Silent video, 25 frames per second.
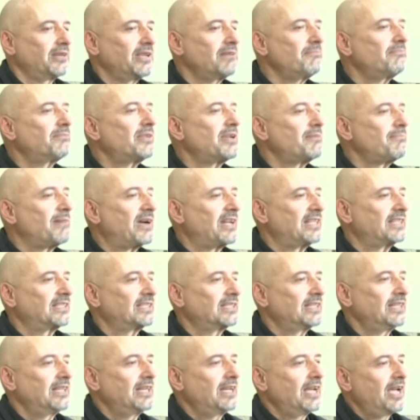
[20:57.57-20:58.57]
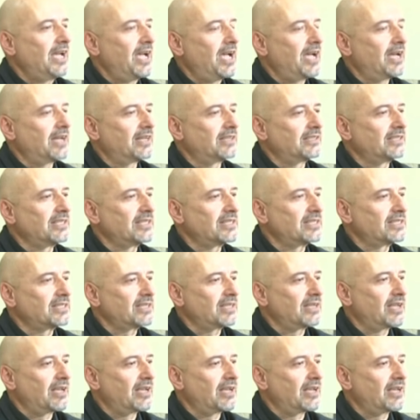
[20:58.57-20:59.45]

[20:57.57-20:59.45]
implement this